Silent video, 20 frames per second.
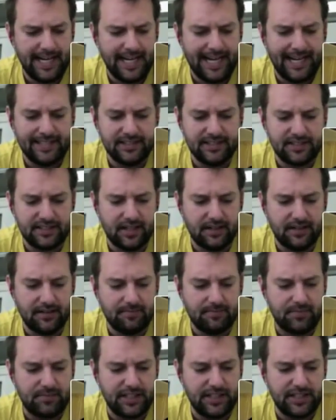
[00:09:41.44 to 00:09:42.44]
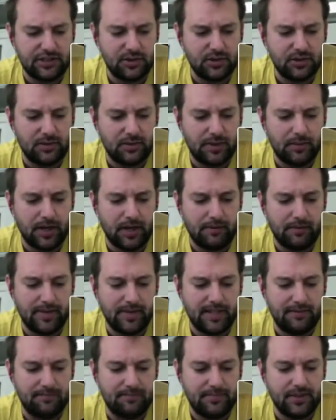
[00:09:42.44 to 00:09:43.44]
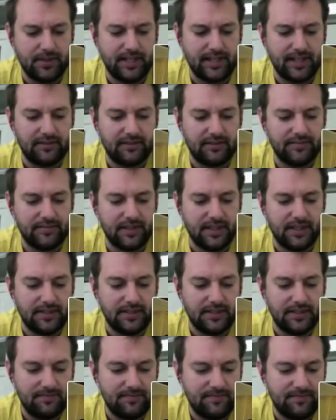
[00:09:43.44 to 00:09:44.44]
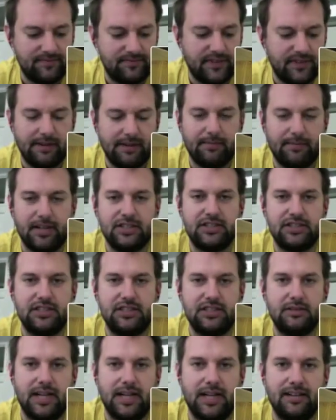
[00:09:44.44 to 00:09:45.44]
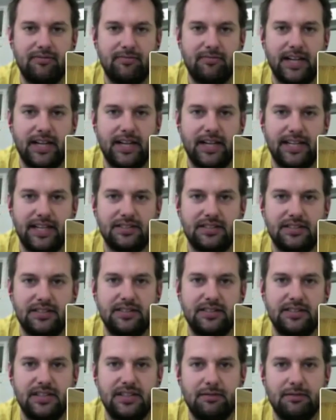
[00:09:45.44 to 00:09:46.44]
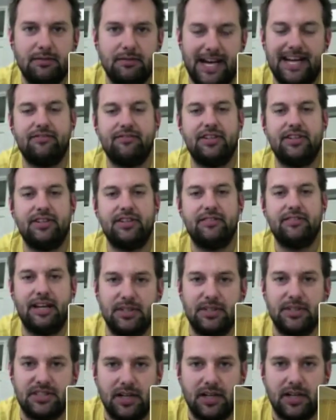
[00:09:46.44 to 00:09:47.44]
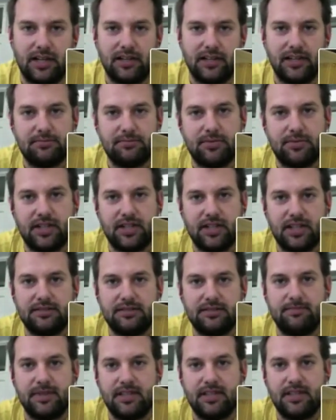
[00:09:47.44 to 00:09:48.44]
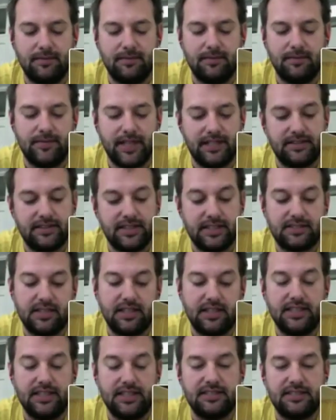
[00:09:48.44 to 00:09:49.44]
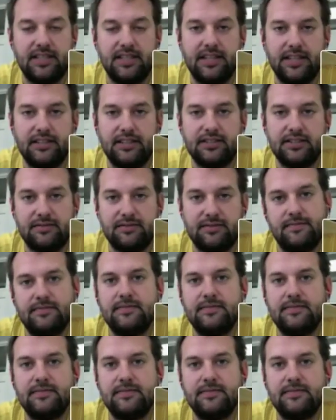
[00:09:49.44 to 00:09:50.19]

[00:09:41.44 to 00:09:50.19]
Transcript: And I'm pretty sure that we won't be putting very much in the way of money into paying for developers to work on those products, but they're certainly still in use.